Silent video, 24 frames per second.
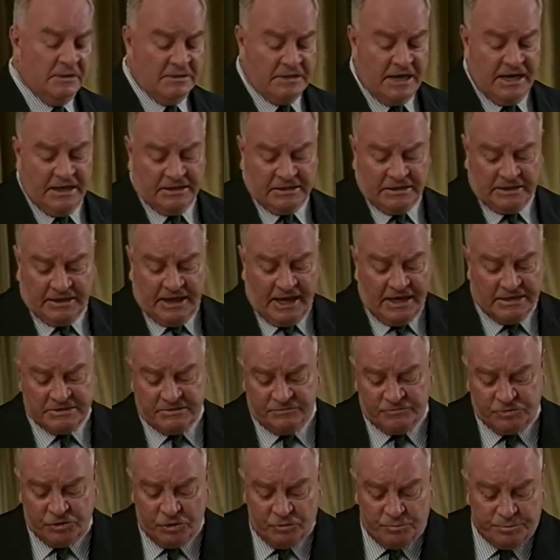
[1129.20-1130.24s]
Take the case
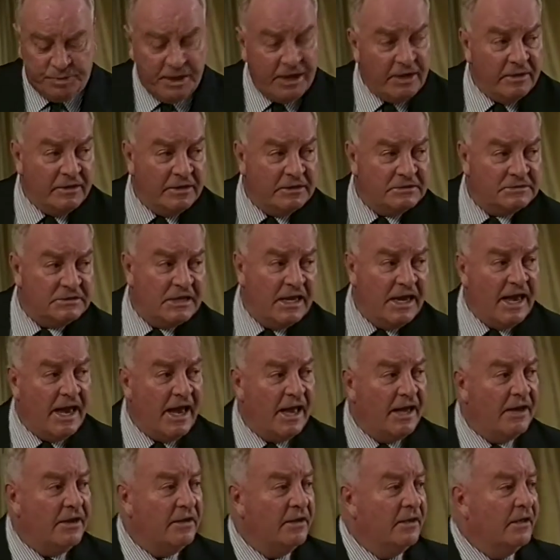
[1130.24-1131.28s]
of 2 parents they
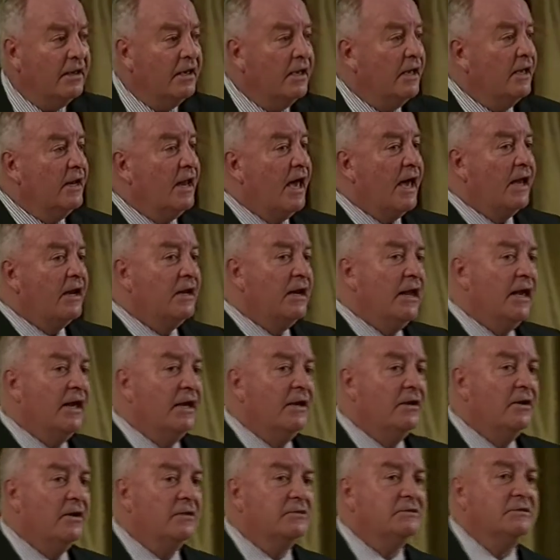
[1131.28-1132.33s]
had in
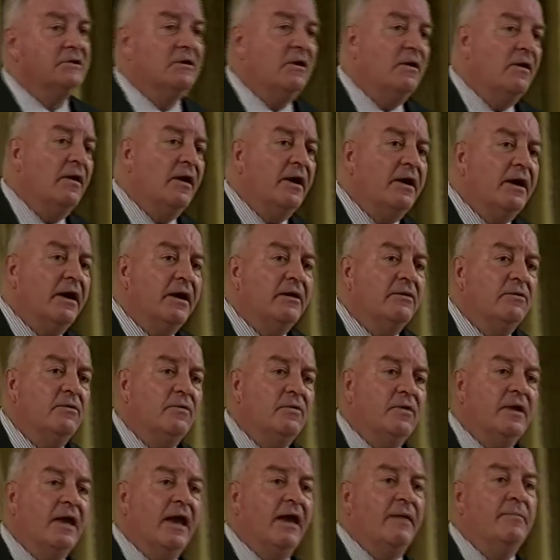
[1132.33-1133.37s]
Adelaide not so long ago,
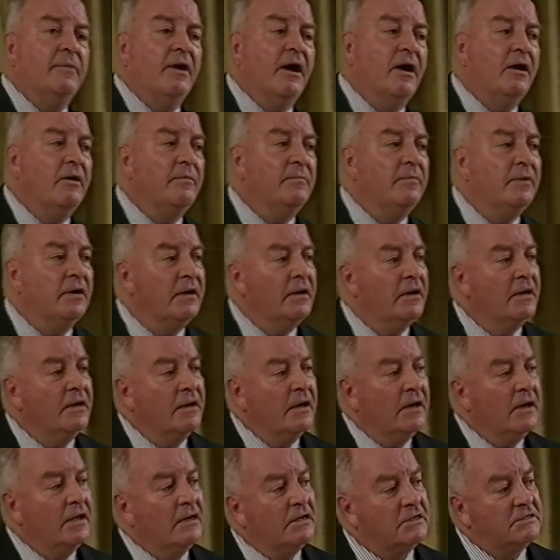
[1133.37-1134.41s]
who came home
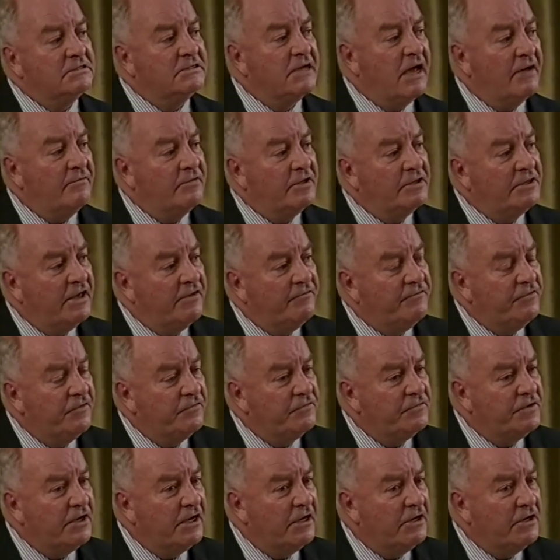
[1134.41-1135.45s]
and discovered their
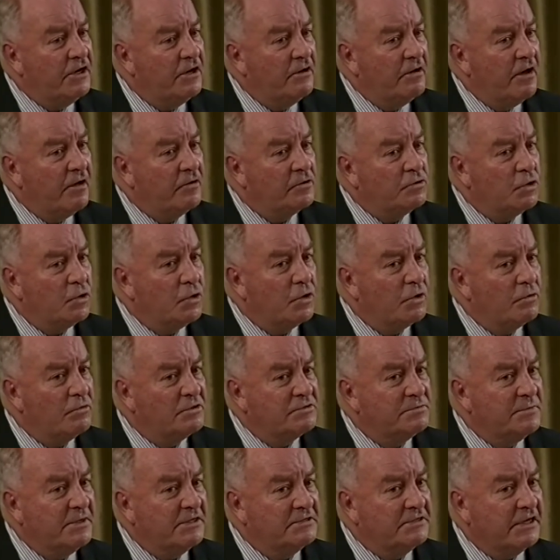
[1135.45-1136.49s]
15-year-old daughter
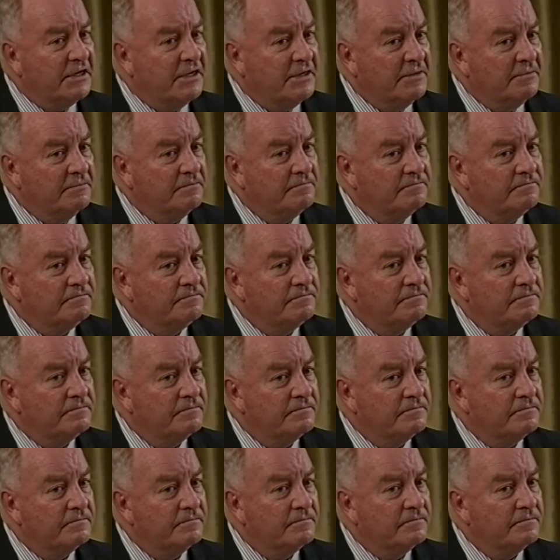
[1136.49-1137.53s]
was missing.
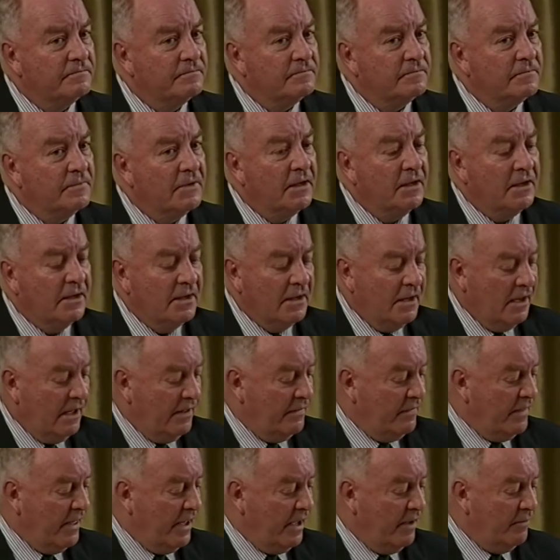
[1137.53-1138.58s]

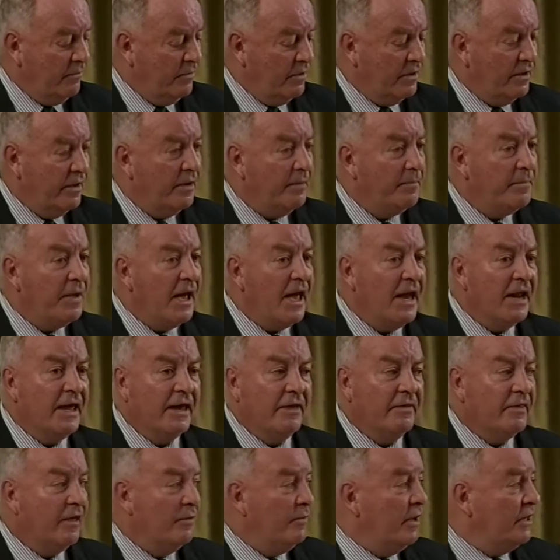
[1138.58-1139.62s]
And they were in a
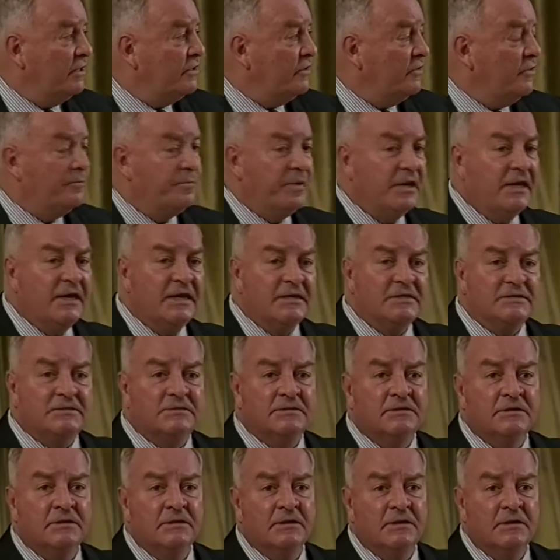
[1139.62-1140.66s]
panic. They went to the
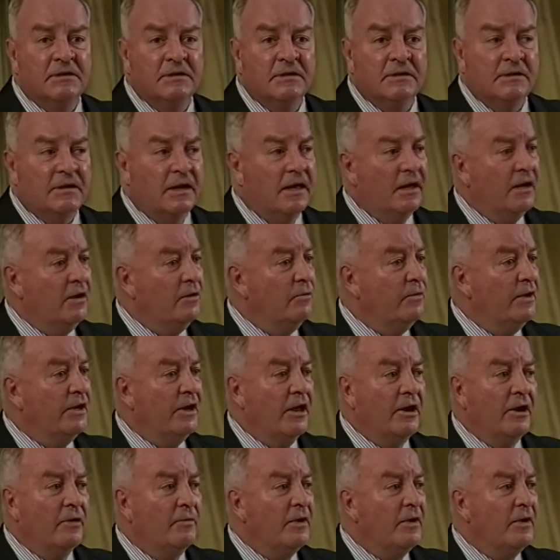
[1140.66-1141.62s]
police. No, we don't